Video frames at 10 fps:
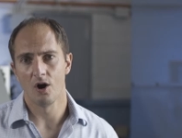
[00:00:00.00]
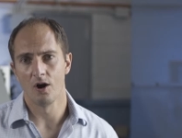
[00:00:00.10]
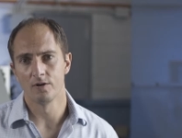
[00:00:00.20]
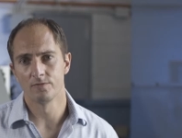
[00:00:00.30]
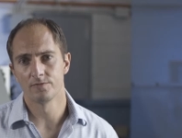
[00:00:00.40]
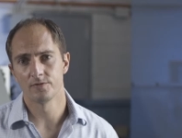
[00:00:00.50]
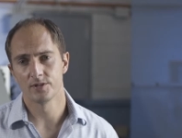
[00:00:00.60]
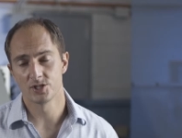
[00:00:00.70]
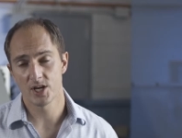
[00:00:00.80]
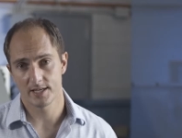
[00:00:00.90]
of
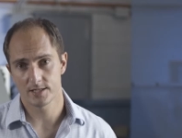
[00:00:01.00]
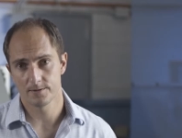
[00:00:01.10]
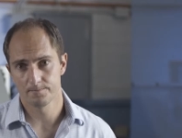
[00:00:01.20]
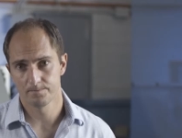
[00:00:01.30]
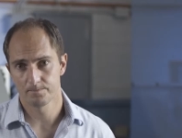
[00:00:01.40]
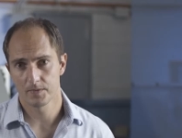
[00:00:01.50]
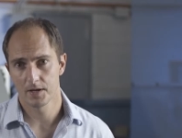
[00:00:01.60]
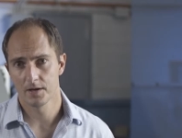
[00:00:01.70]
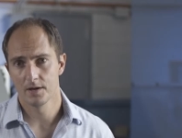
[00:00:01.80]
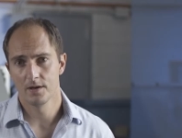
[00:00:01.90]
the jet.
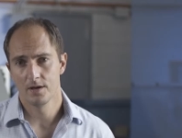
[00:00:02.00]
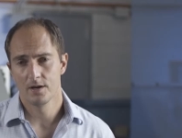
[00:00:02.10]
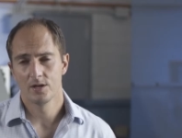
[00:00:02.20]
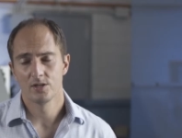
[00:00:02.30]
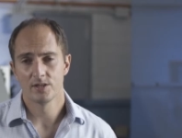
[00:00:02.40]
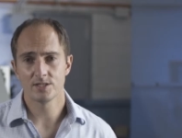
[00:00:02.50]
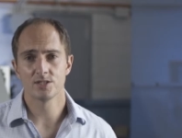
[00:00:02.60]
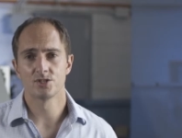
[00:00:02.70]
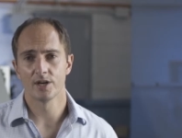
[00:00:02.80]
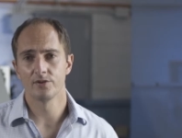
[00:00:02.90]
This
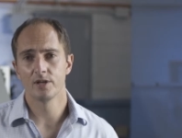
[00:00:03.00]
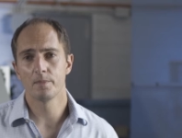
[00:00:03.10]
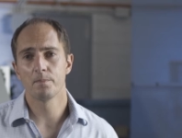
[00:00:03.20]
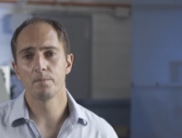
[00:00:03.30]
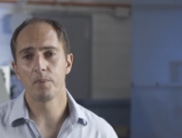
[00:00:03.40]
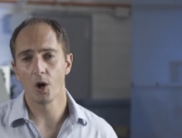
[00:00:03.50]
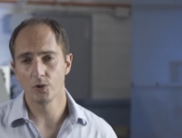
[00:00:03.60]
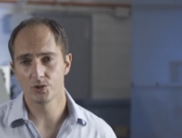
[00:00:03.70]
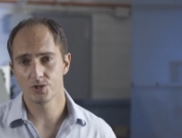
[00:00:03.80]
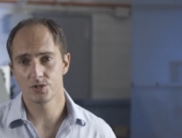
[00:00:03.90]
is generally
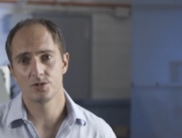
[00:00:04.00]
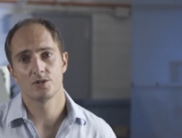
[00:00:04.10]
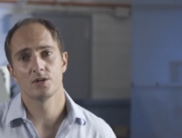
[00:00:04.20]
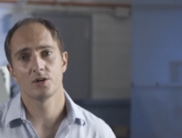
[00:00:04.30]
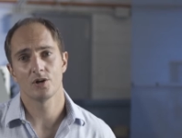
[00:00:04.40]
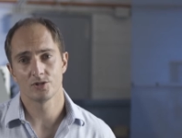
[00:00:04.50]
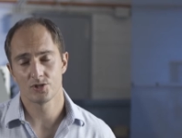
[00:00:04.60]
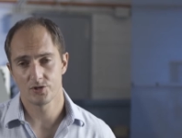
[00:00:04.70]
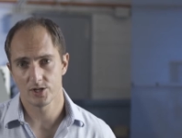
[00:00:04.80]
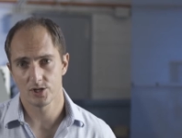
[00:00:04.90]

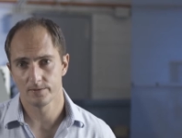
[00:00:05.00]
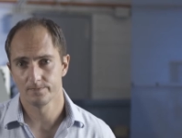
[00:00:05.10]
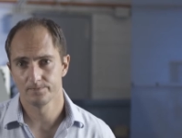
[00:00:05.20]
post-constriction.